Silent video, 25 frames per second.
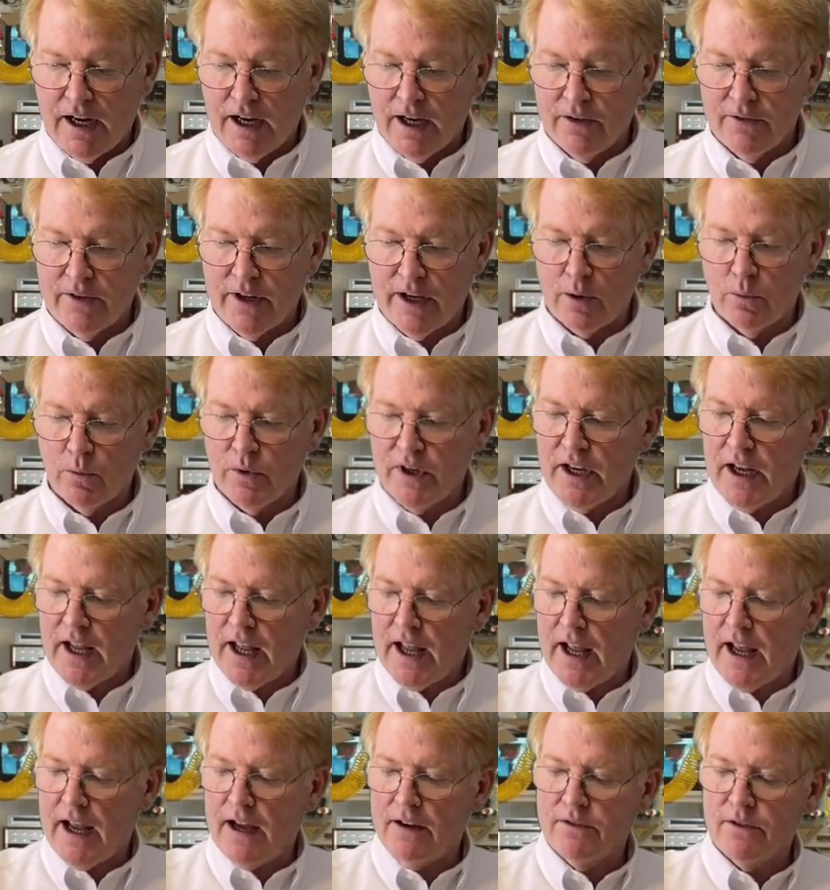Then we
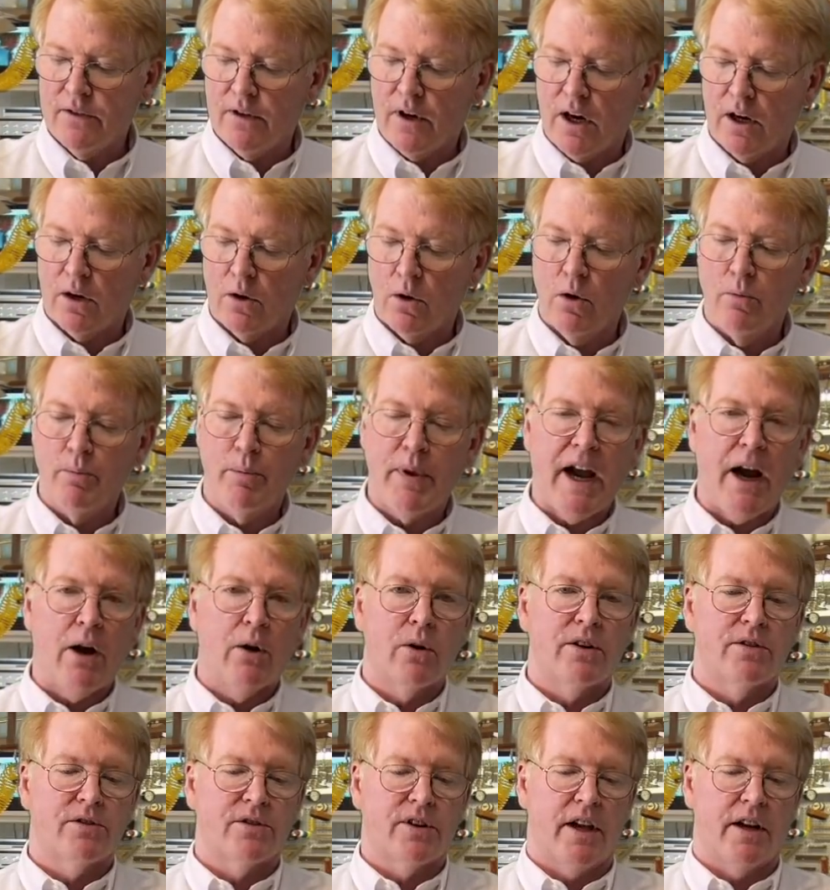have our own
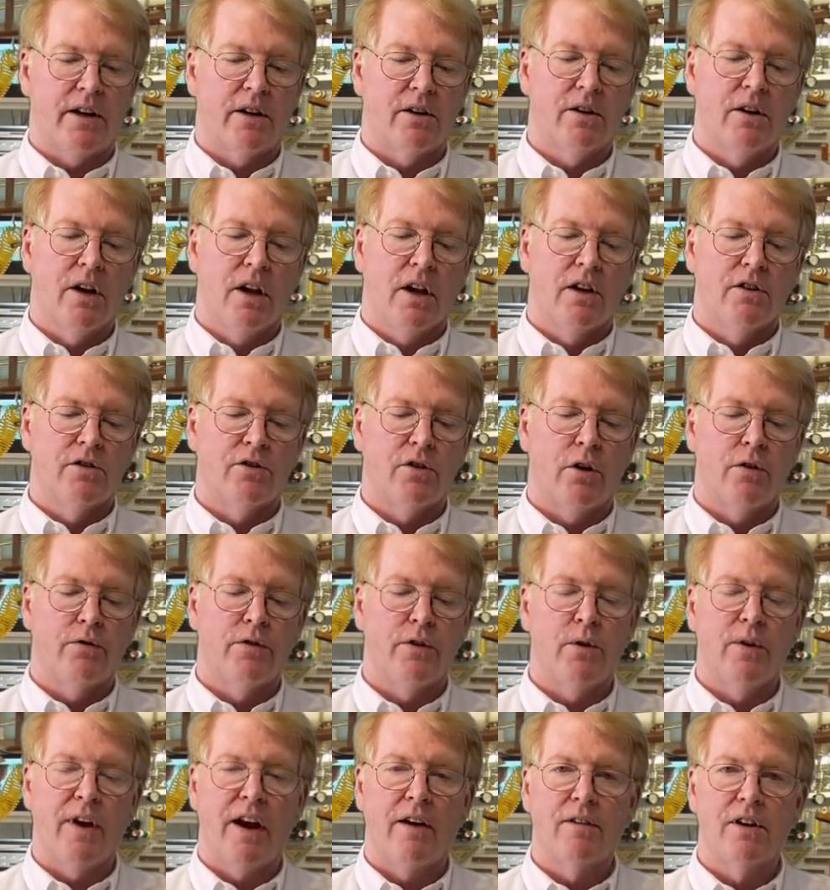power center. So
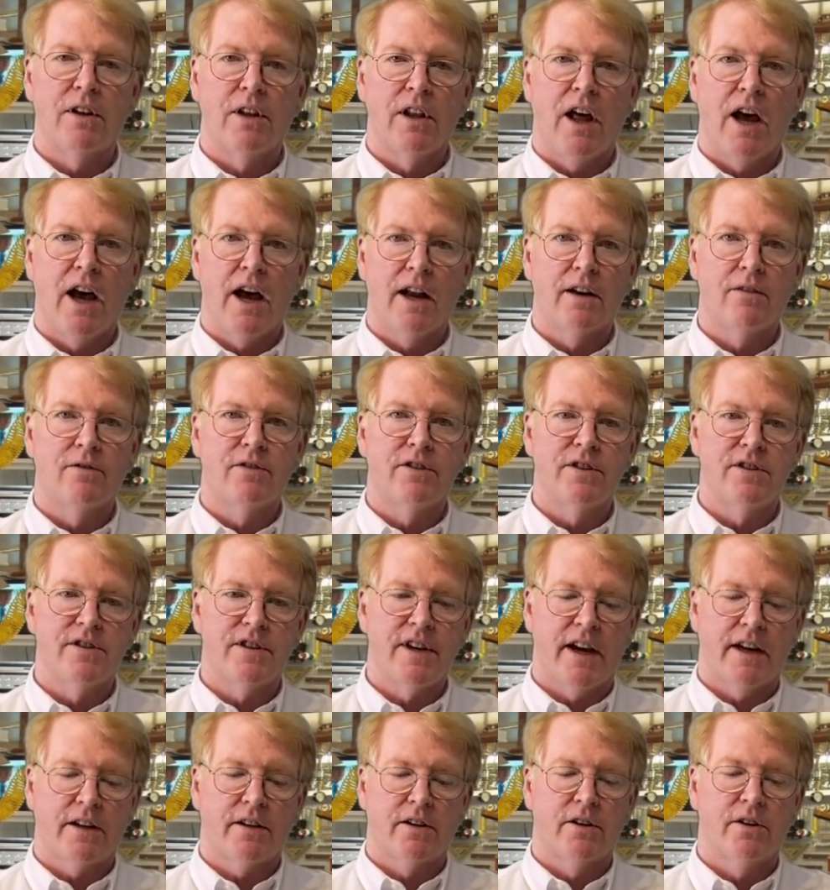if you have a lot of
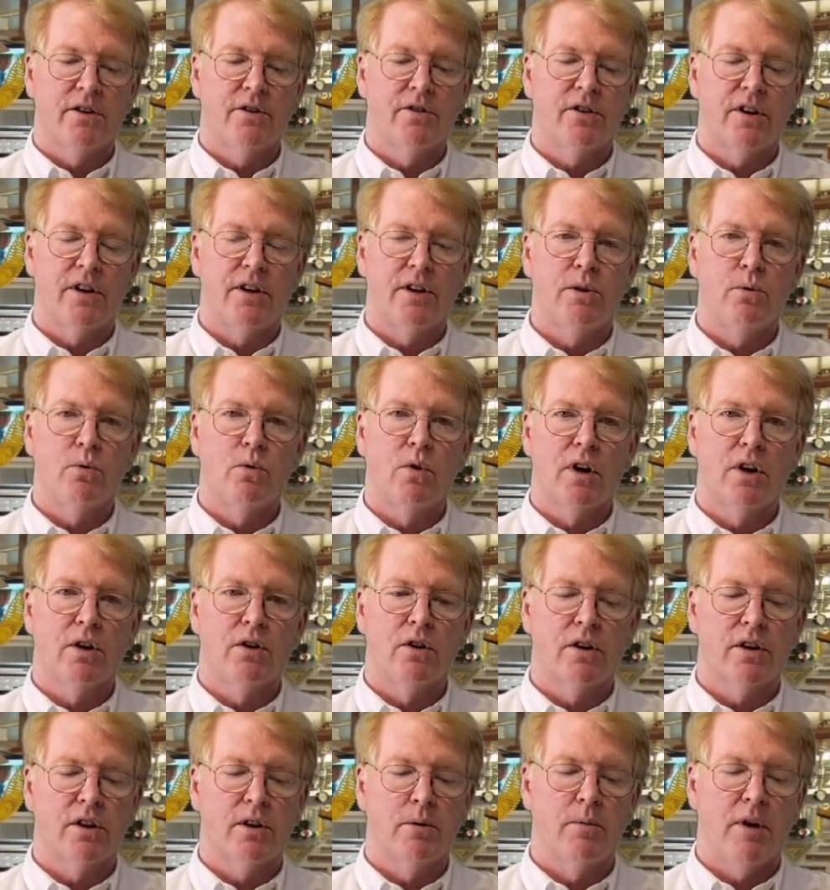detectors and you wanna
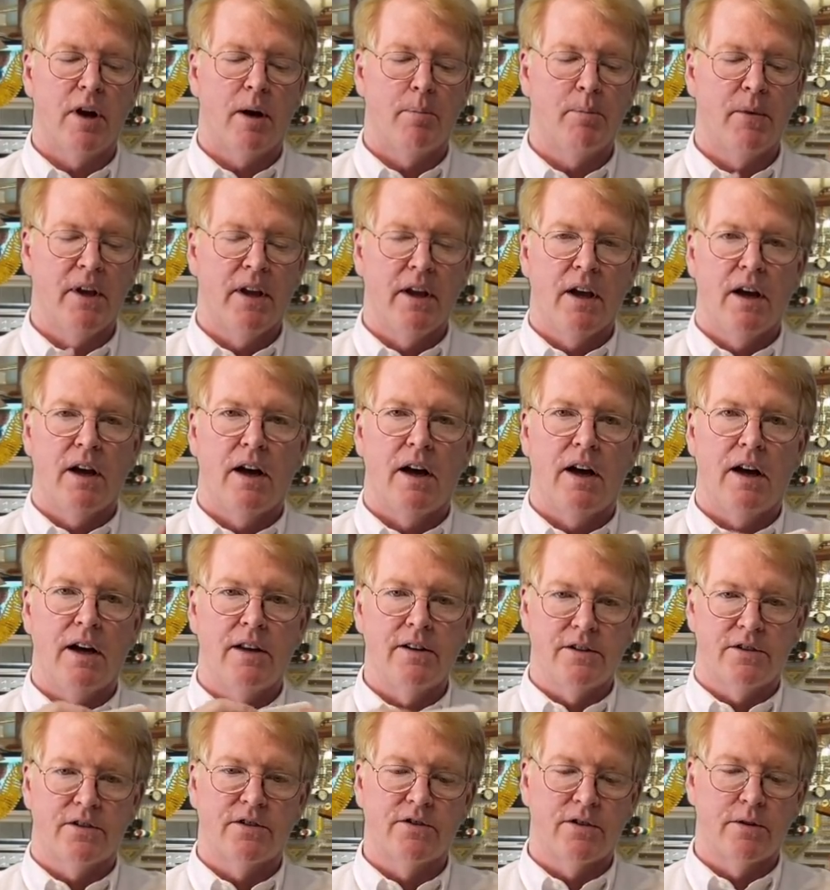hook them up,
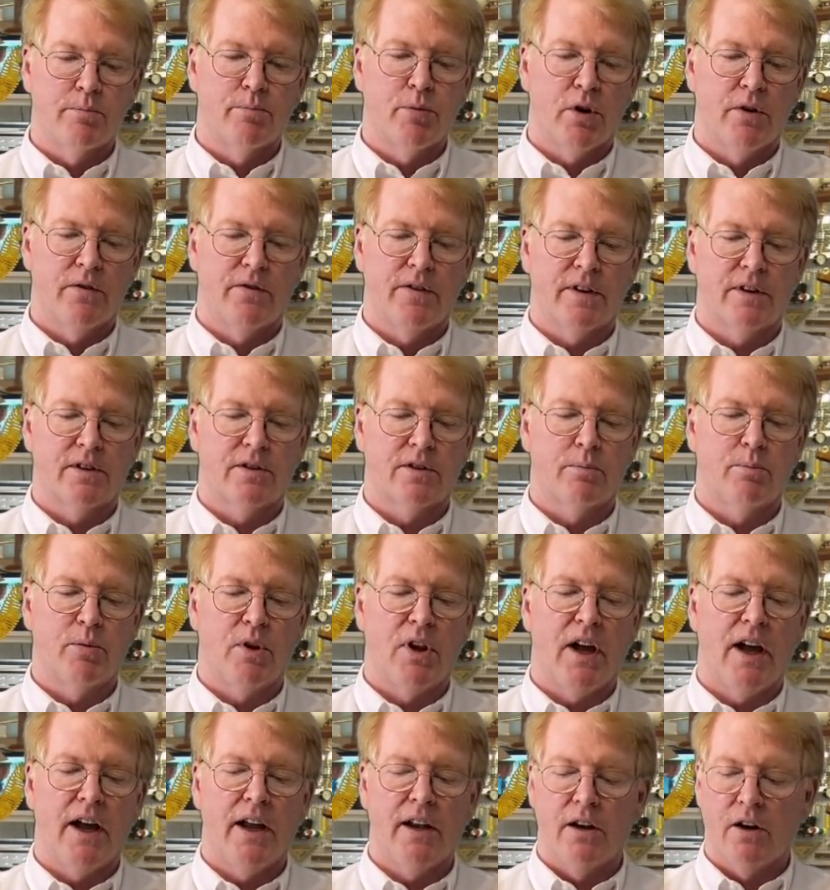this is the perfect
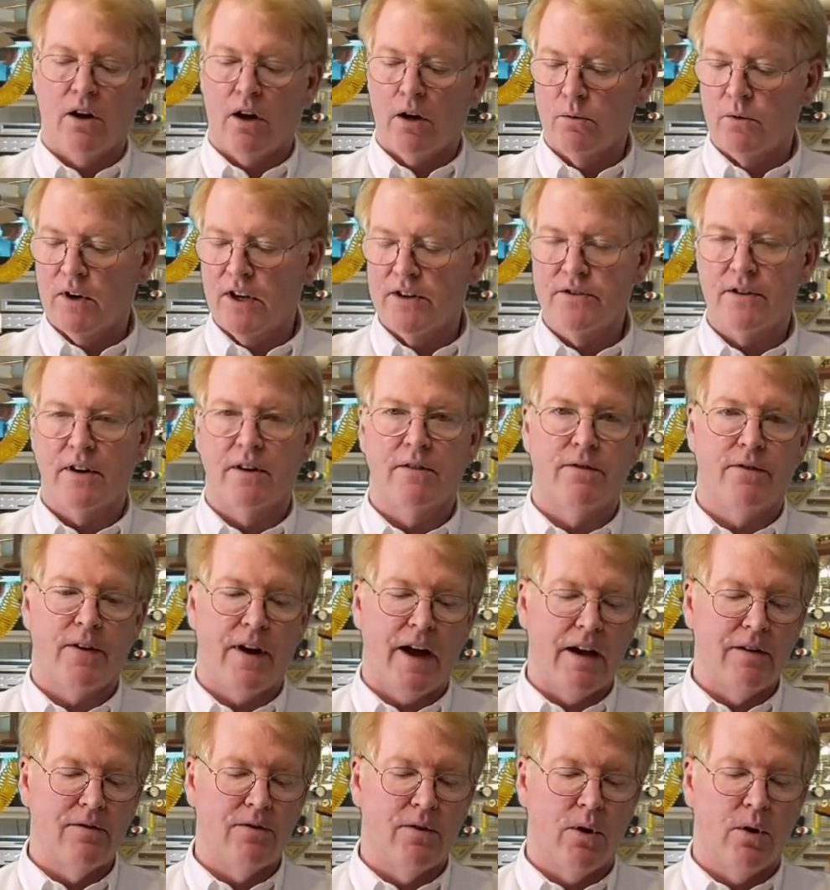supply. It all runs on
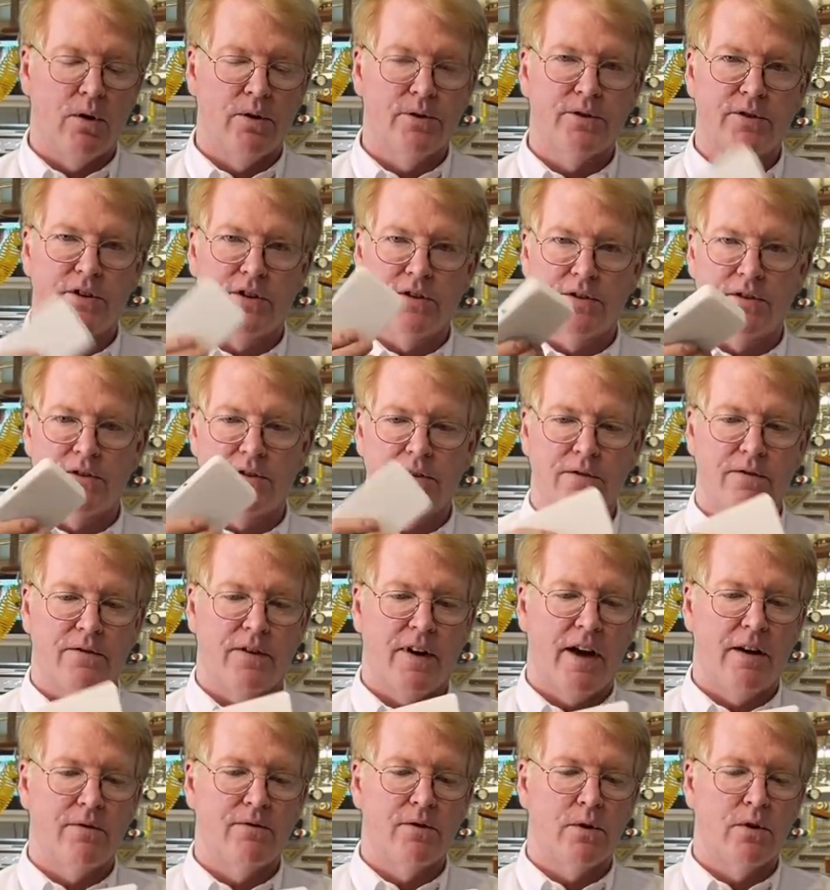5 volts. This is a
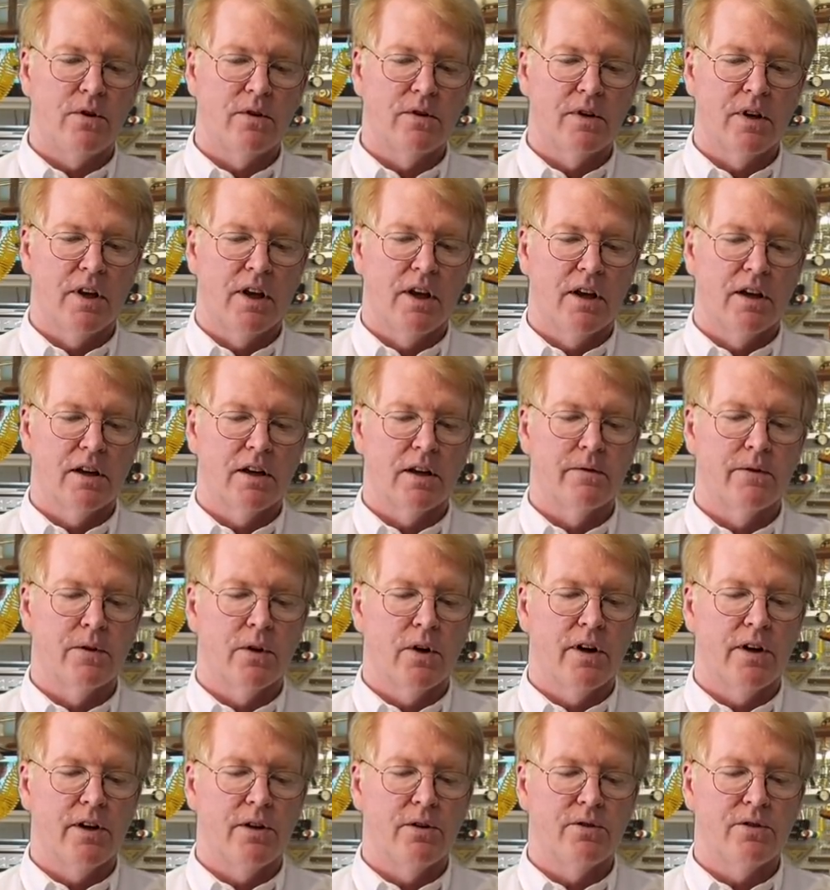5-volt
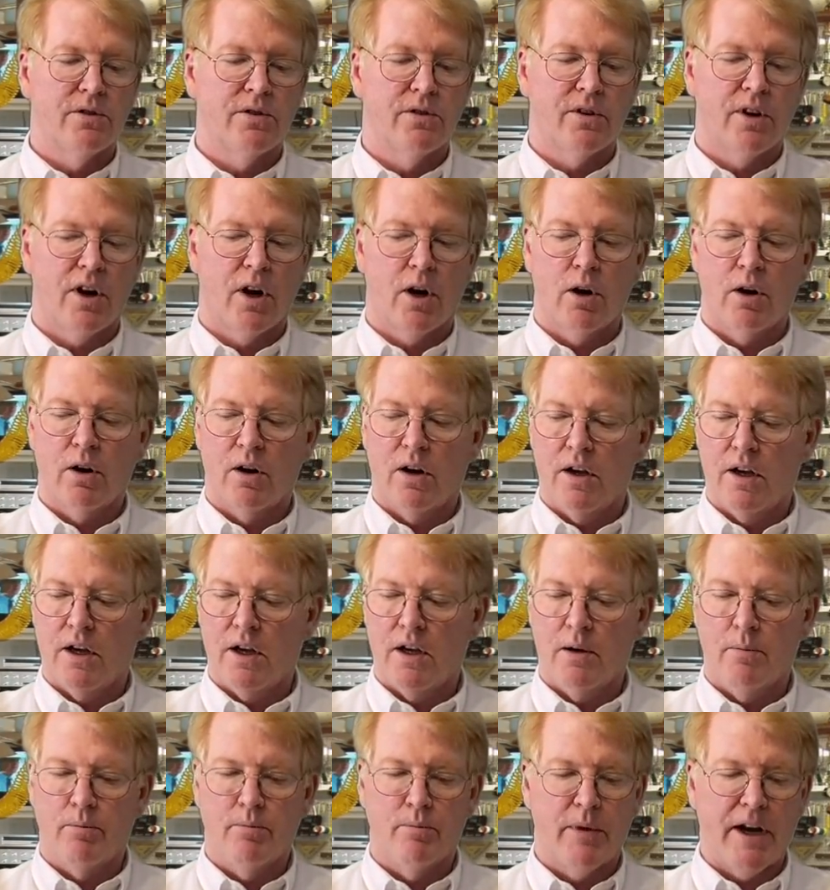converter. It uses
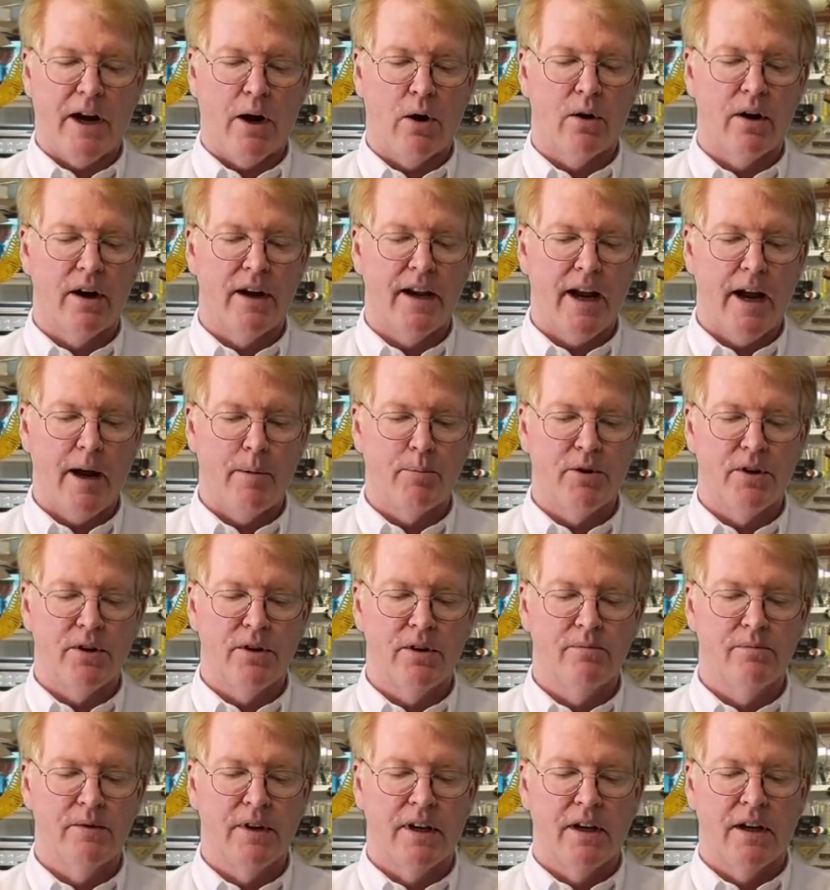our power
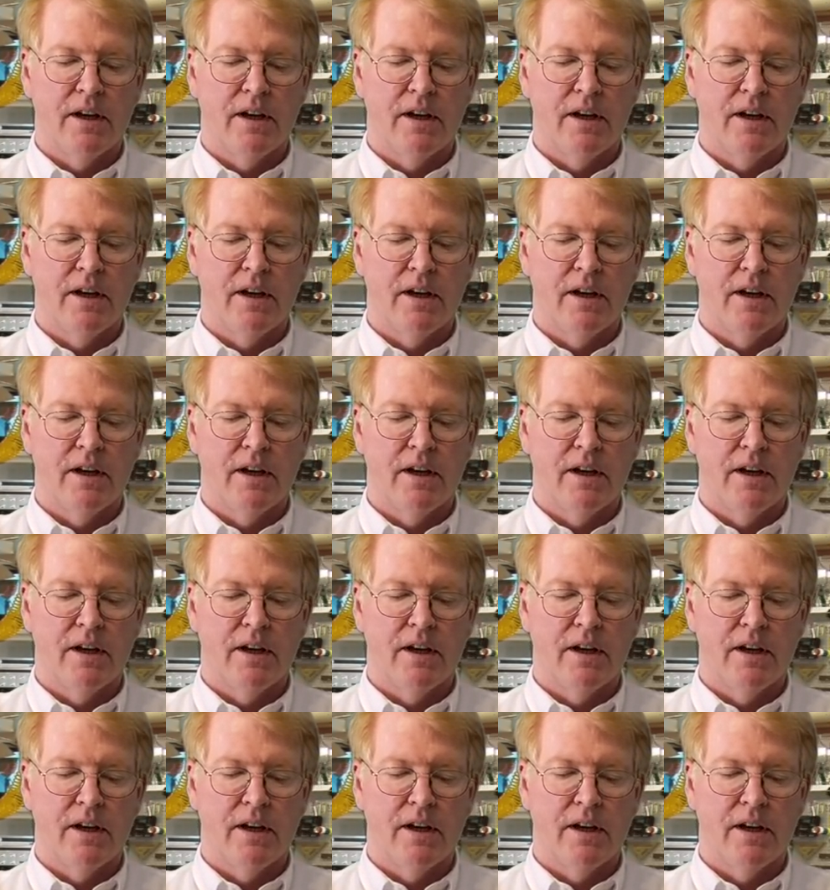adapter.